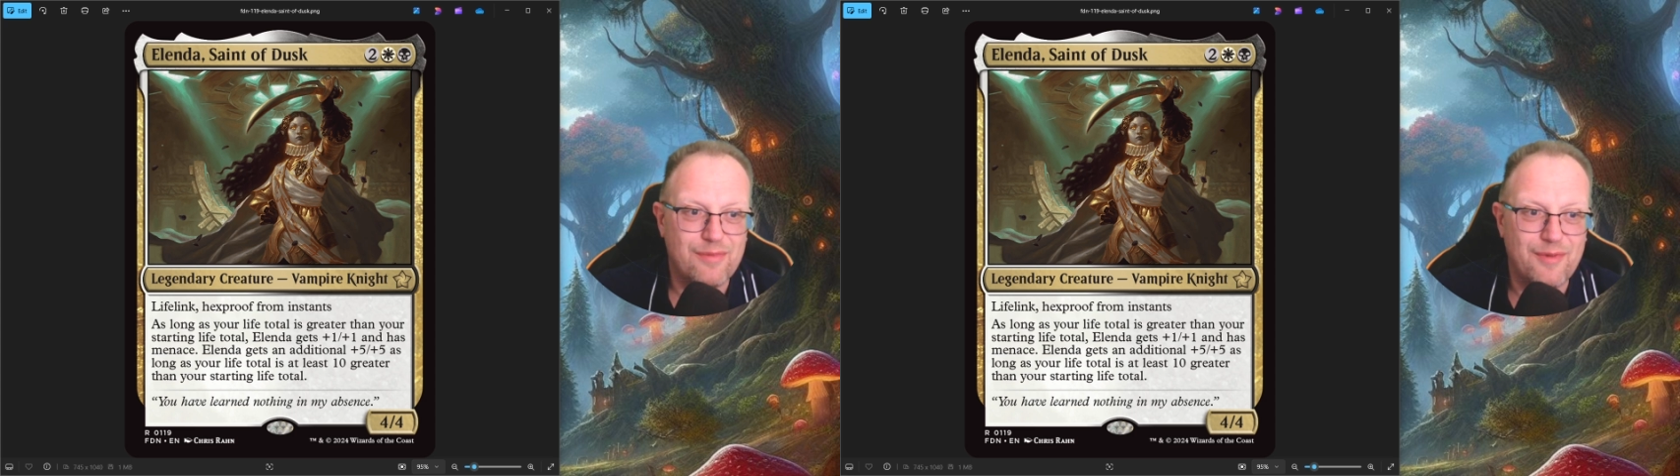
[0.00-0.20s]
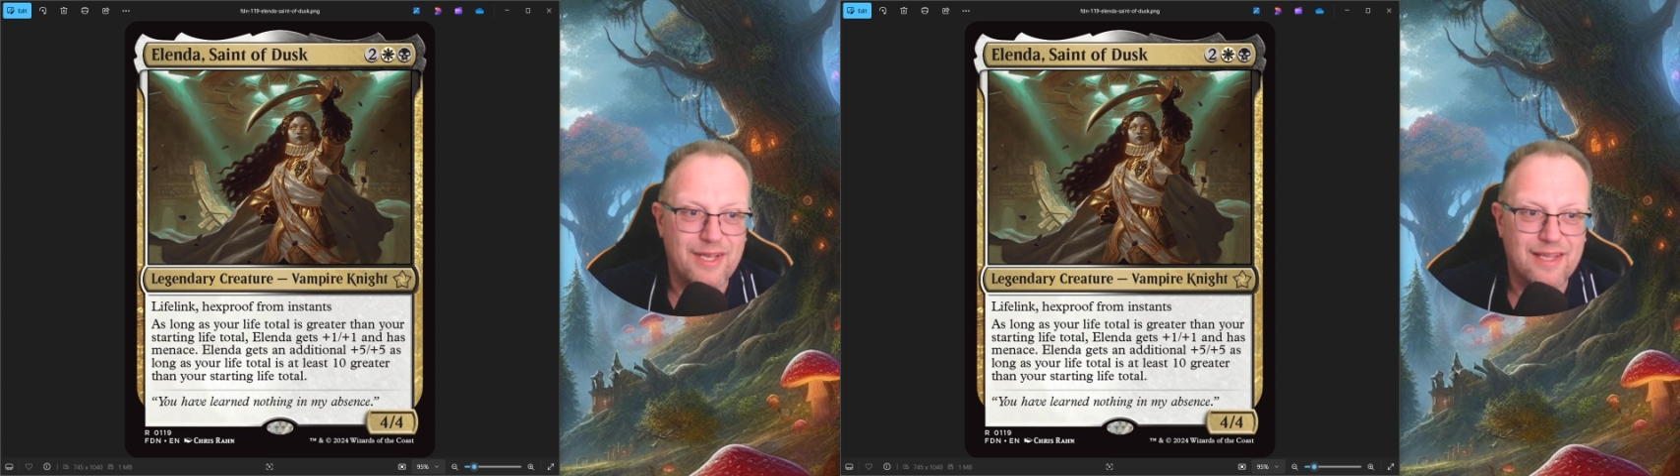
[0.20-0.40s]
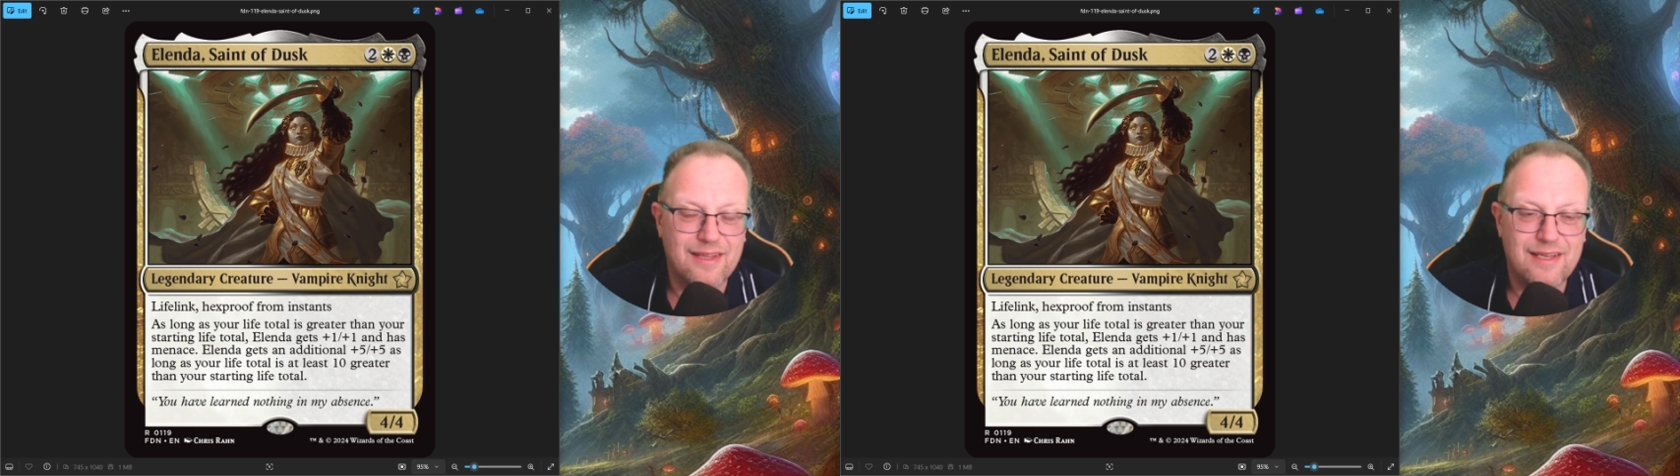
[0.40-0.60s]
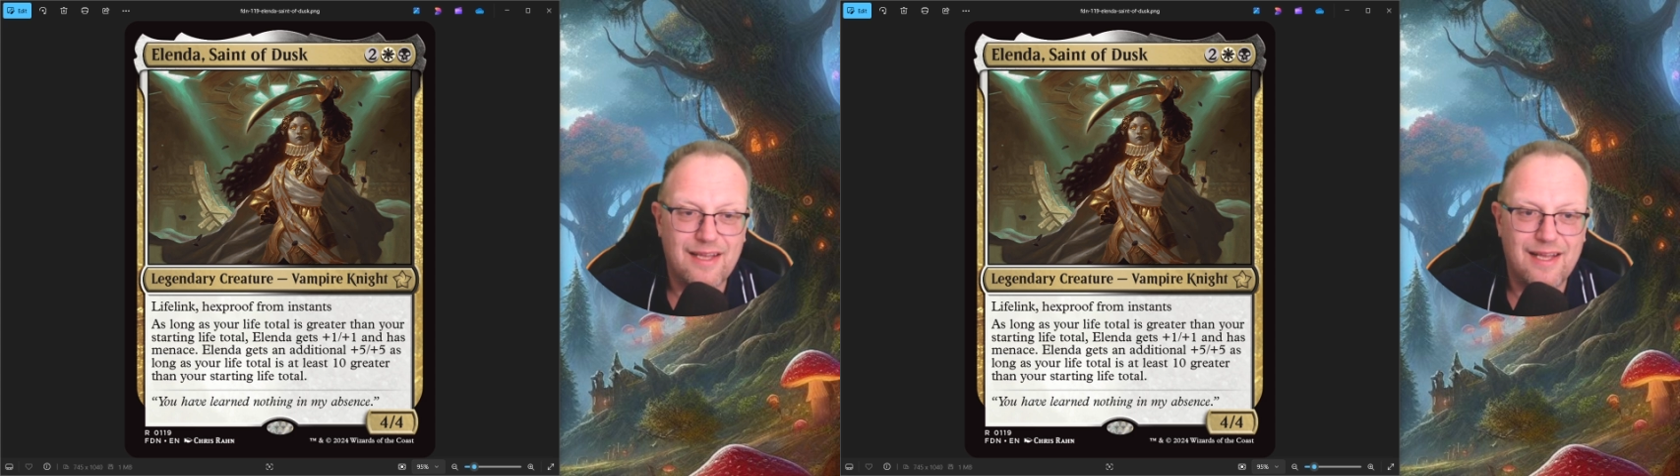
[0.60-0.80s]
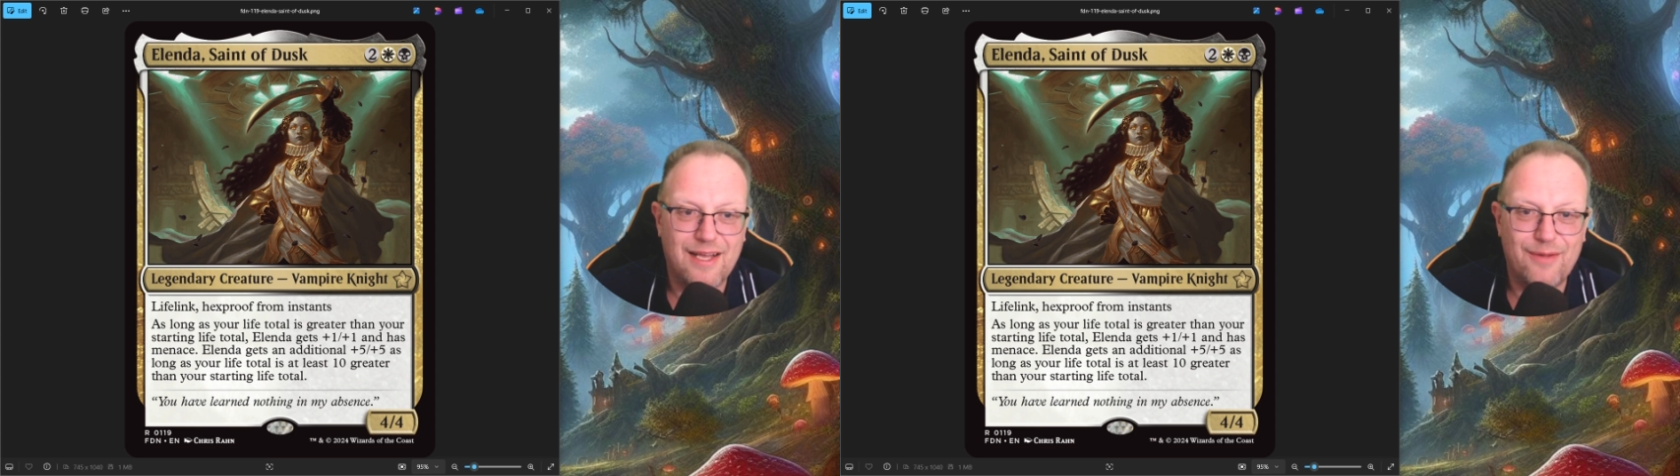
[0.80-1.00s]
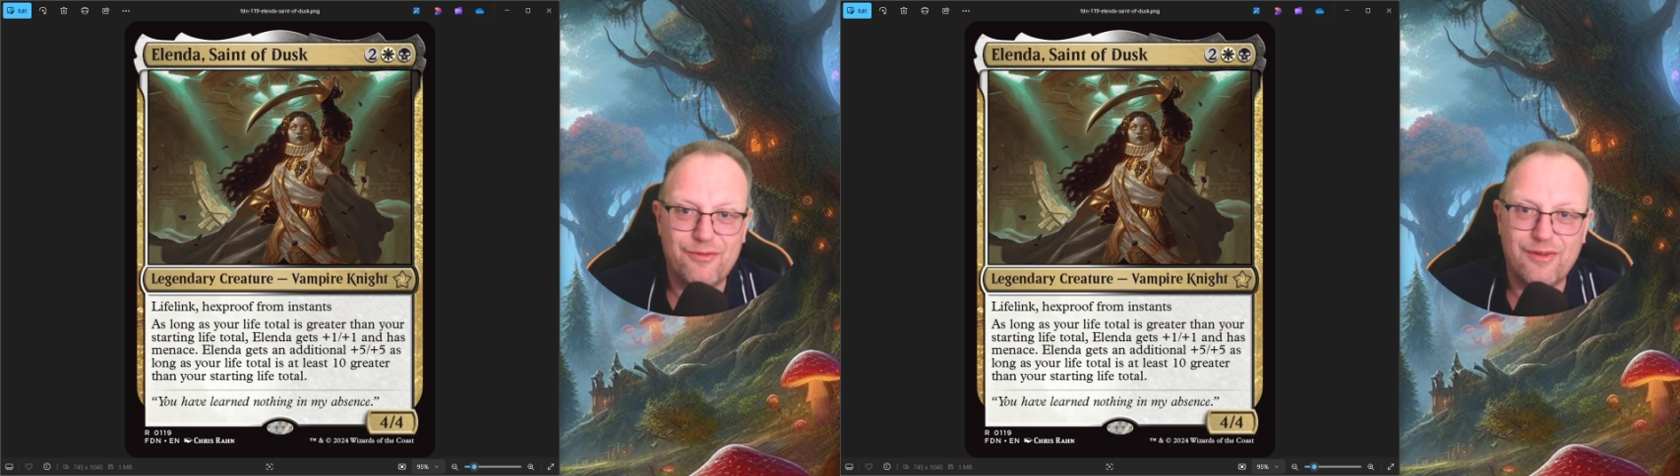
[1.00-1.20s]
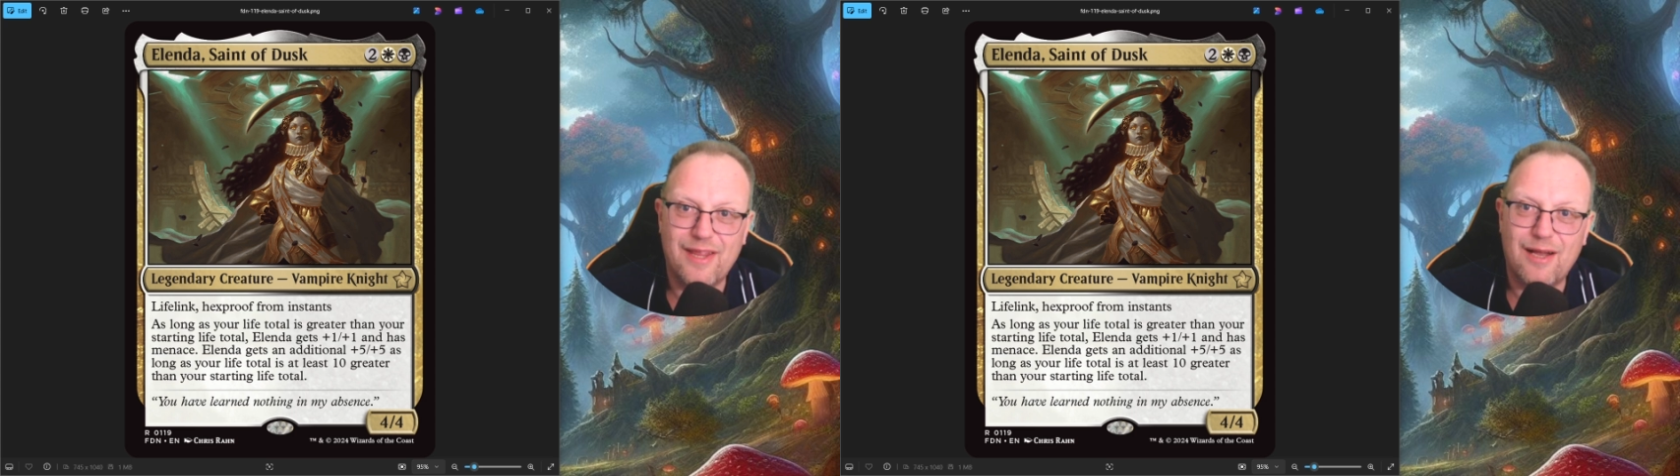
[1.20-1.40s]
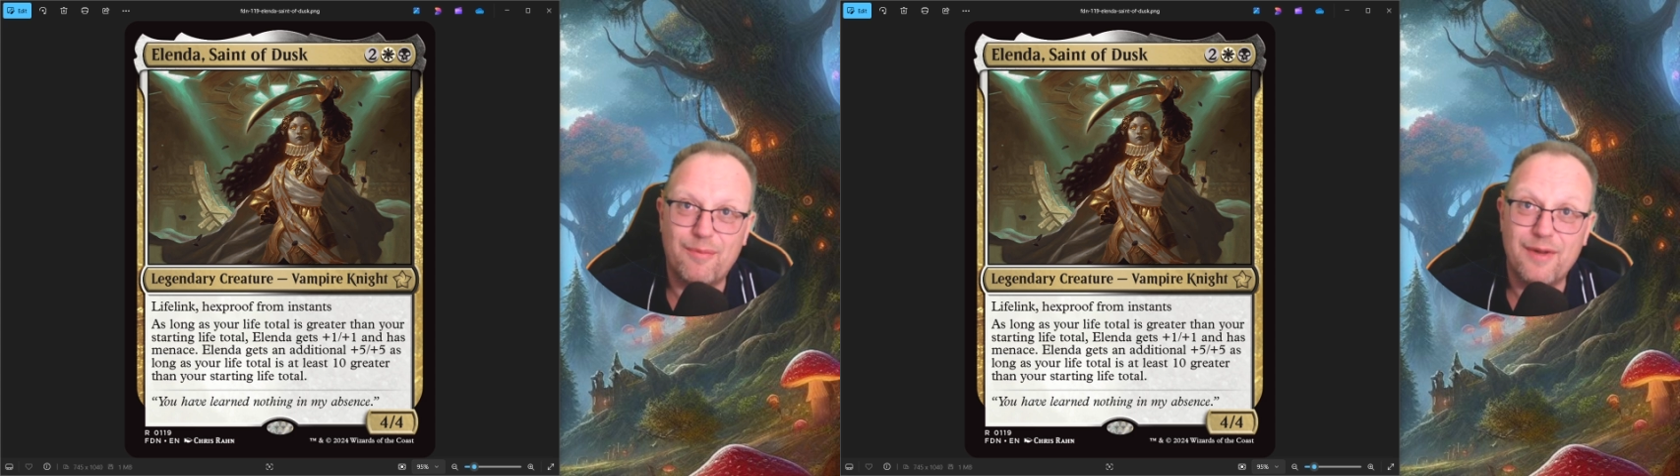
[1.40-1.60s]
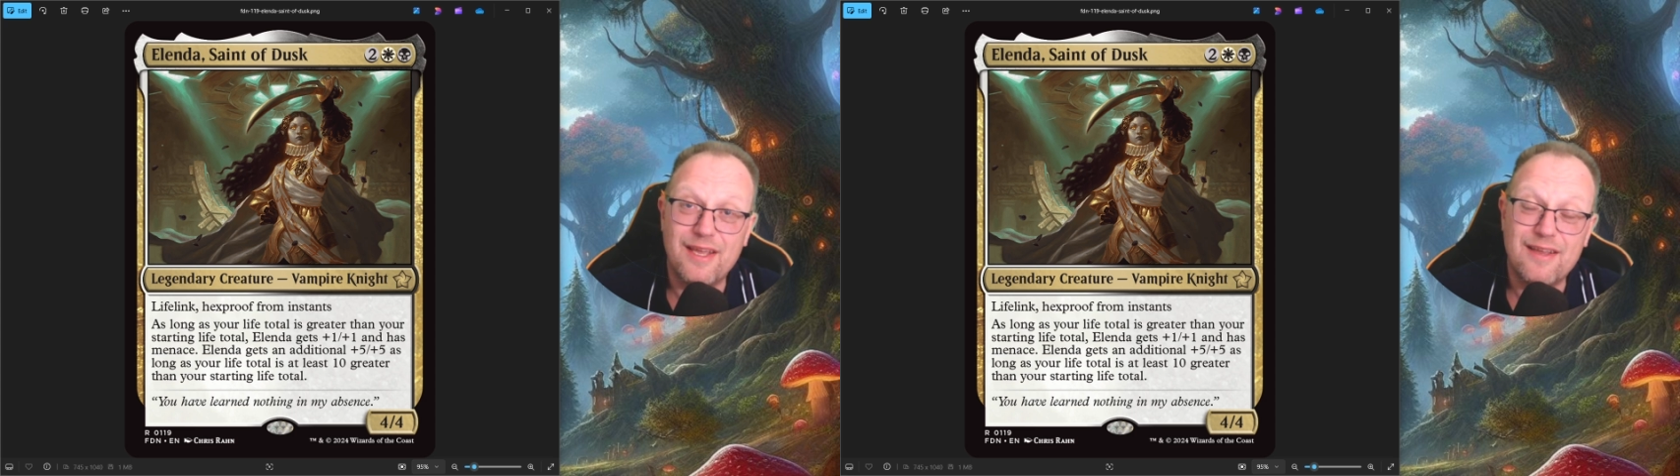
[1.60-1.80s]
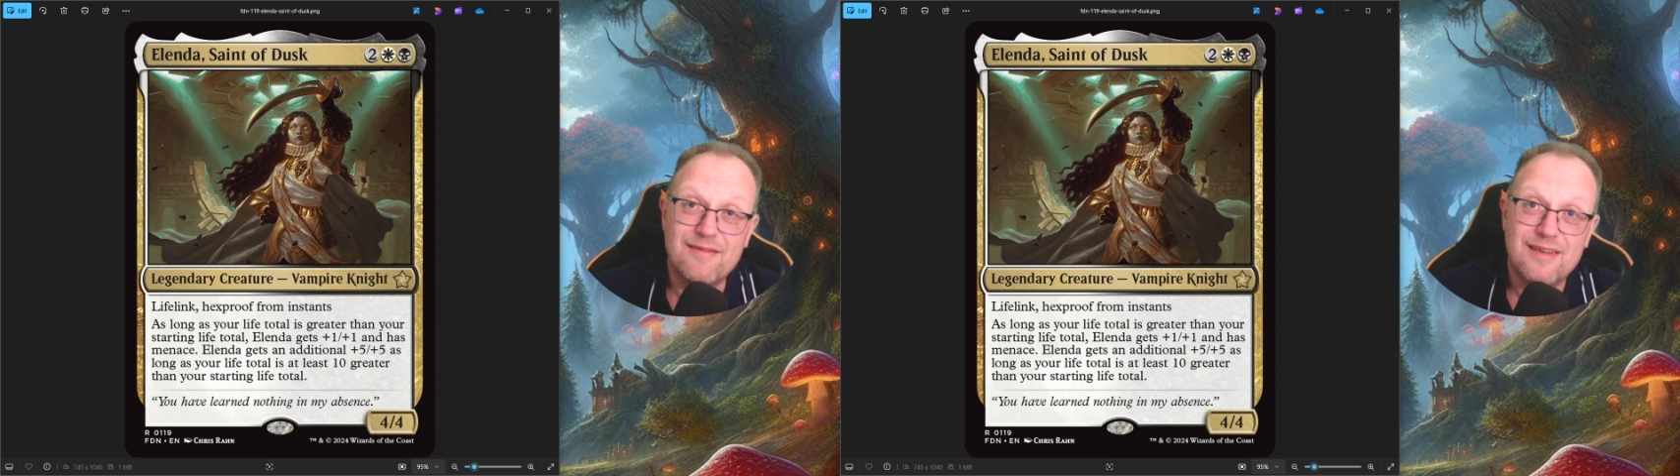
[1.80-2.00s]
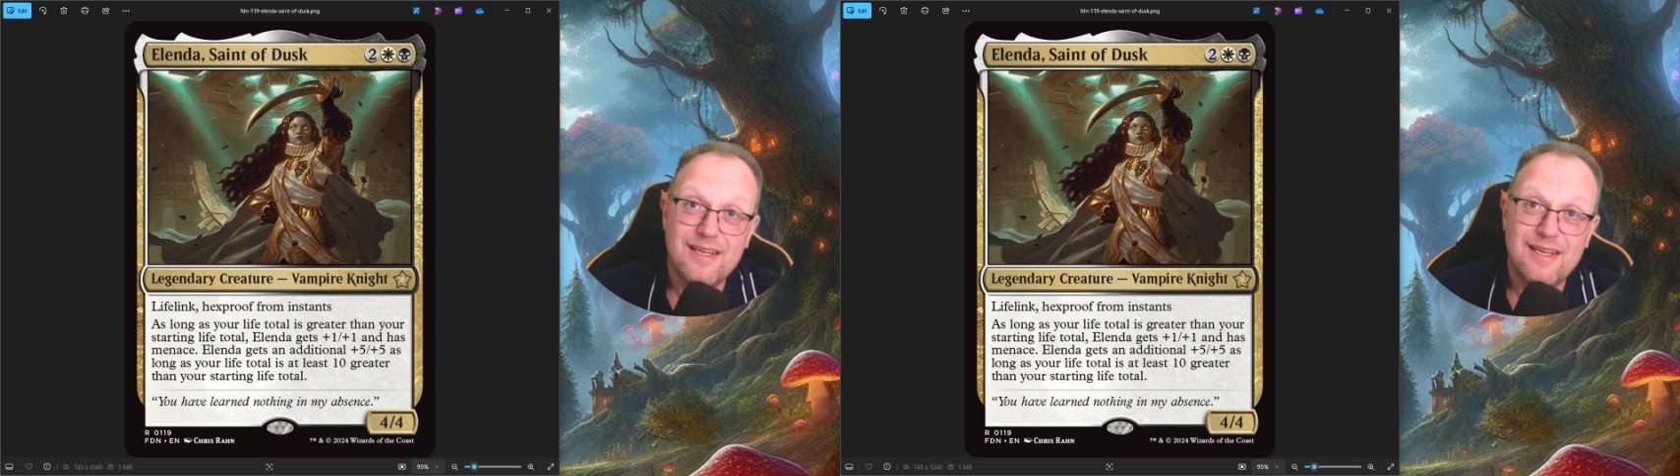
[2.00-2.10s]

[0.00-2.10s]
when we get there. So that'll be